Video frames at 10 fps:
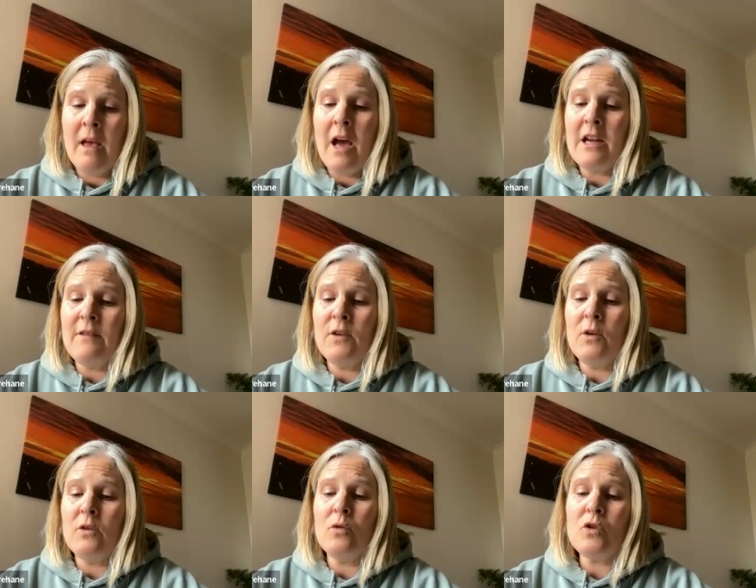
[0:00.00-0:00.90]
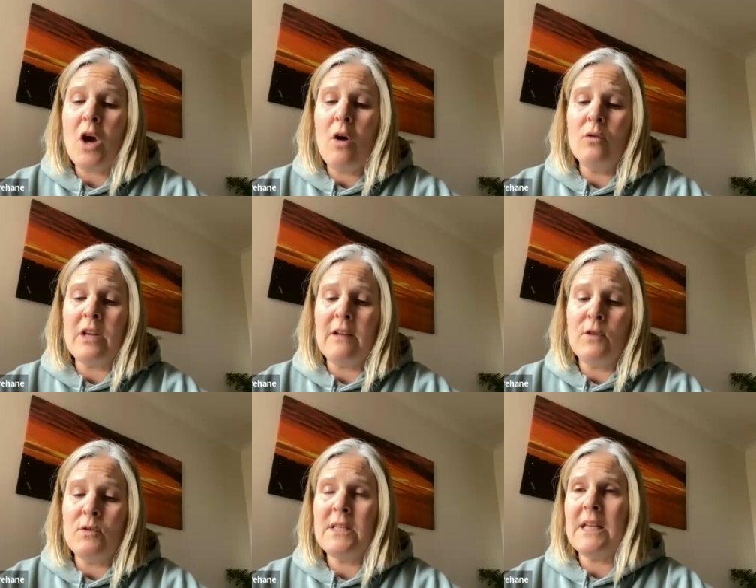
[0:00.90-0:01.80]
And if you're told that if
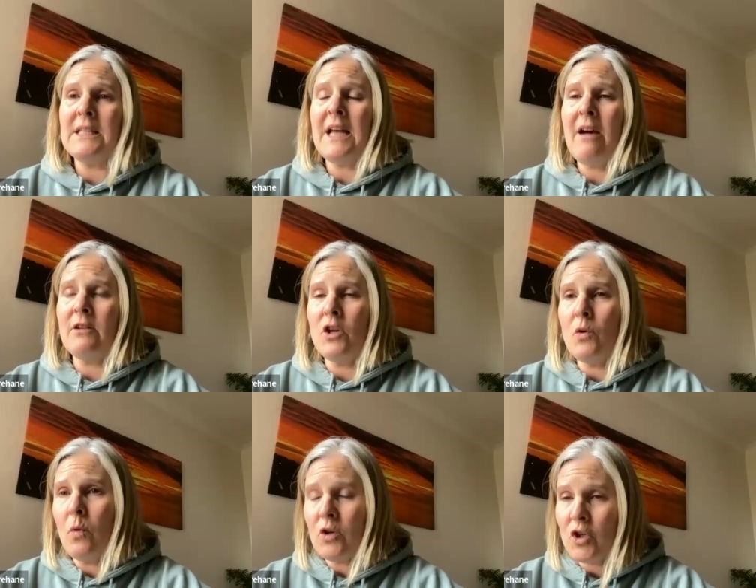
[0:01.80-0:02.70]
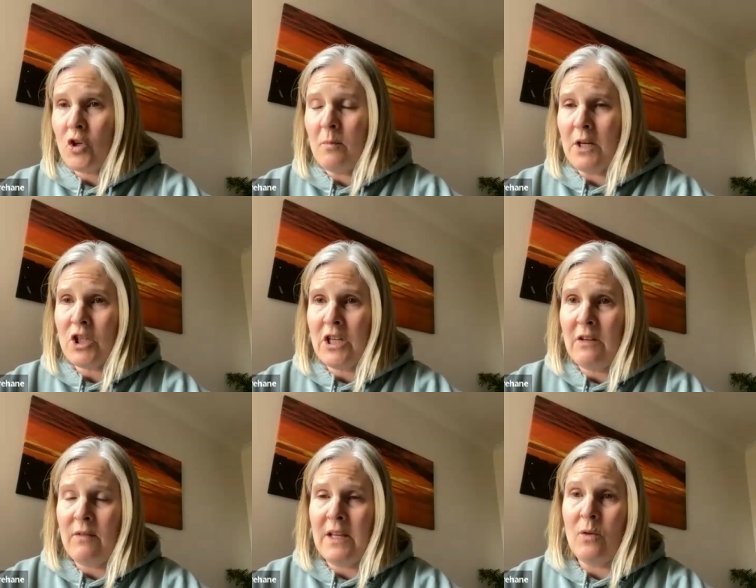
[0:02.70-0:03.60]
you sit down and you watch too much
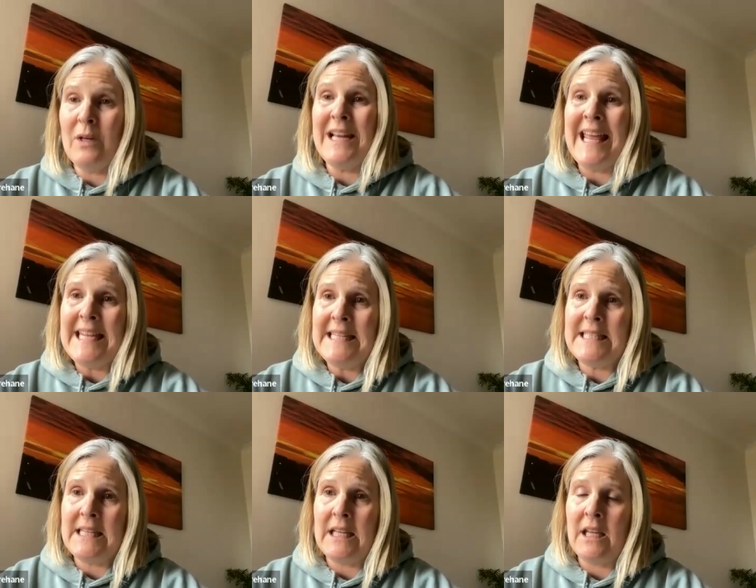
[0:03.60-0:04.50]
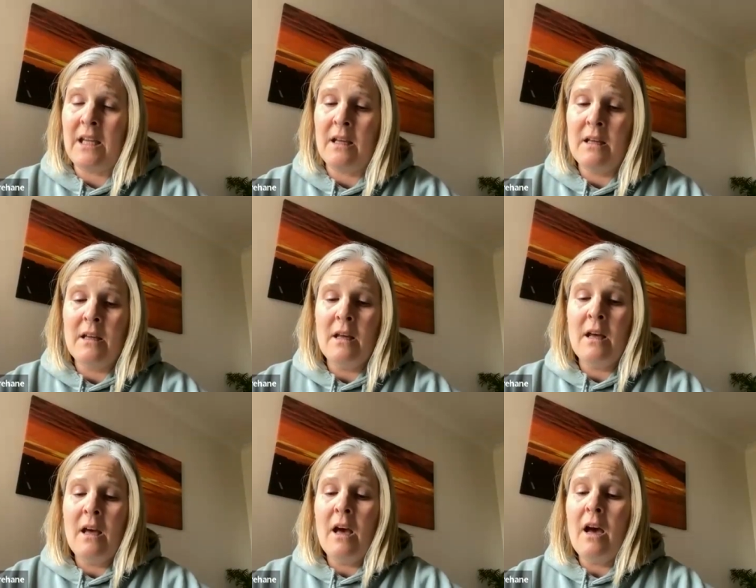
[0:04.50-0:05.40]
TV, you're lazy.
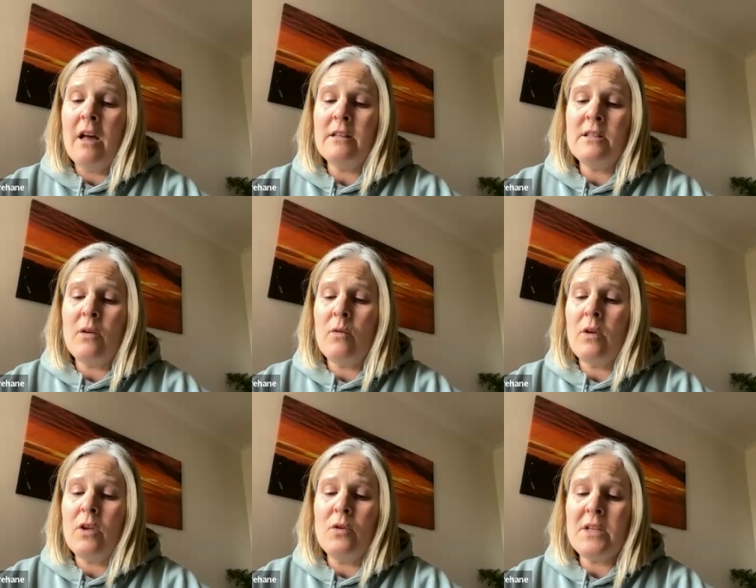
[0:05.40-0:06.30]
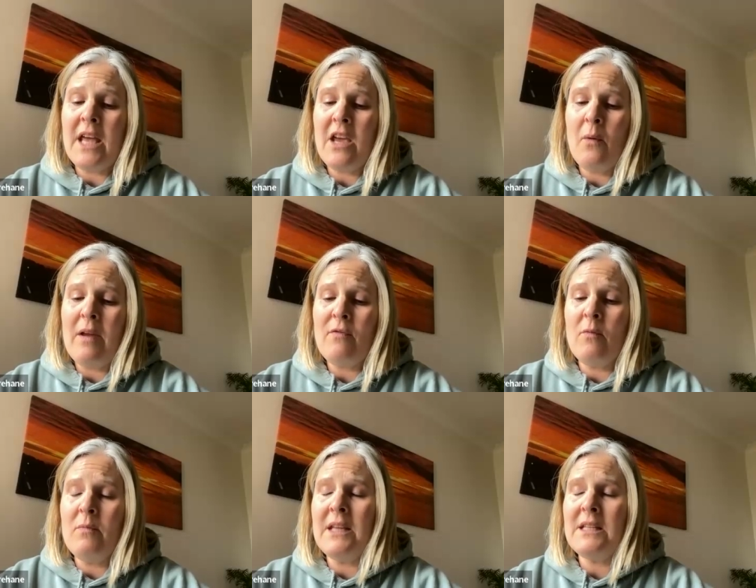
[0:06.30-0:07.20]
And so you take away
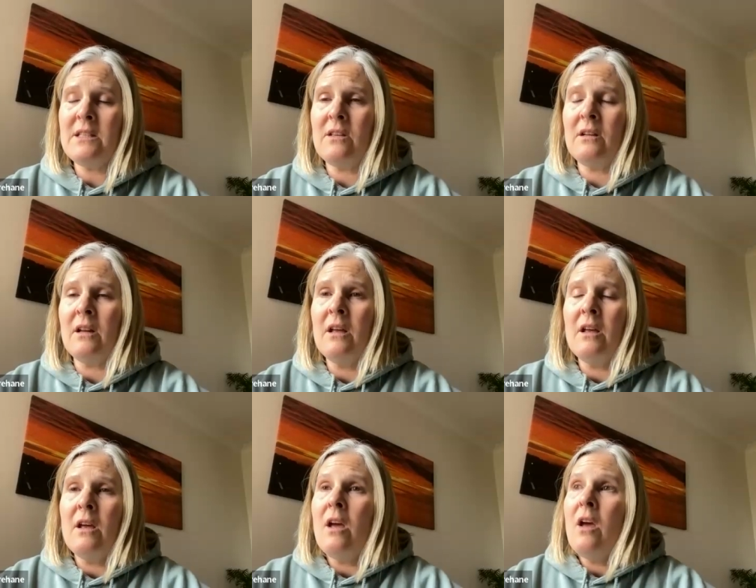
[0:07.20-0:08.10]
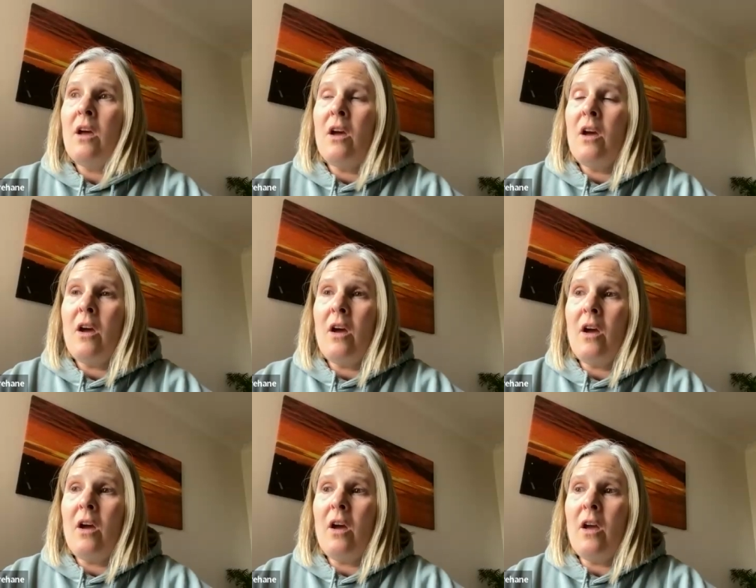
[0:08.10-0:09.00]
from this that
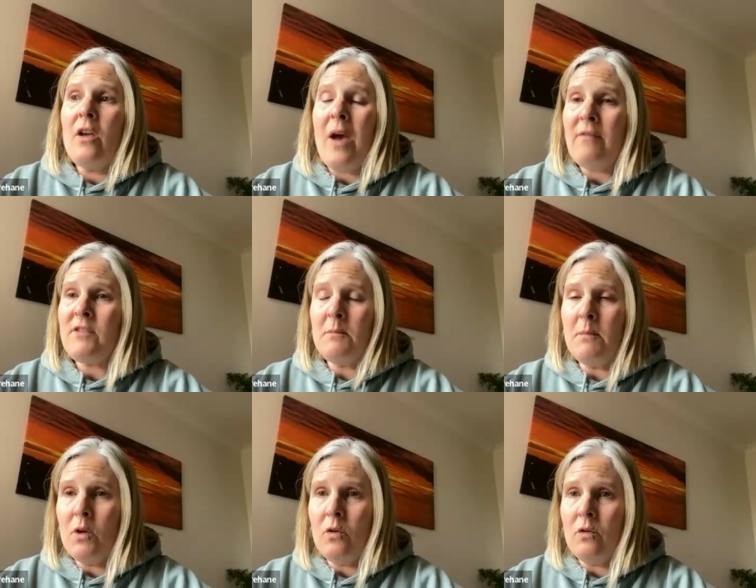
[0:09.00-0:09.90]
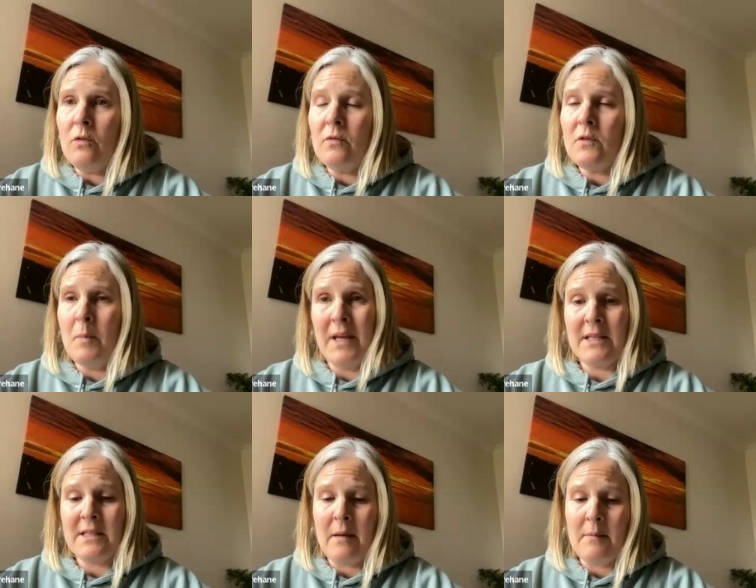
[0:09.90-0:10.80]
you have to move to be
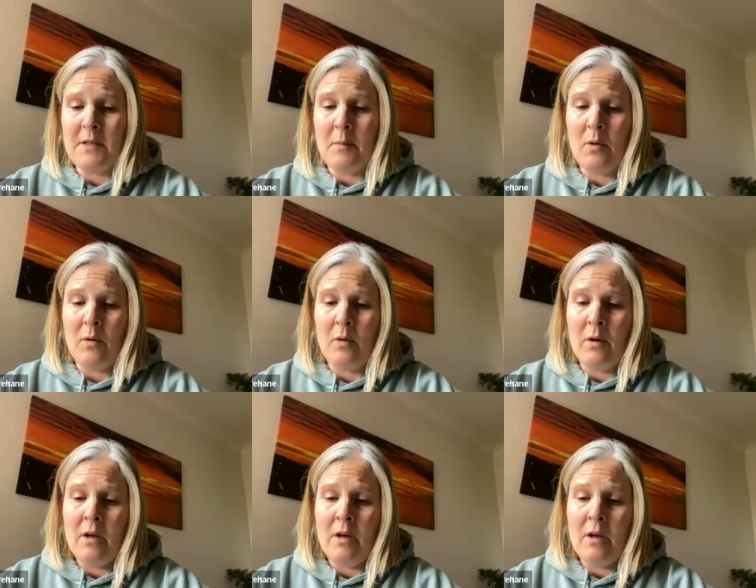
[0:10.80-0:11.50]
acceptable,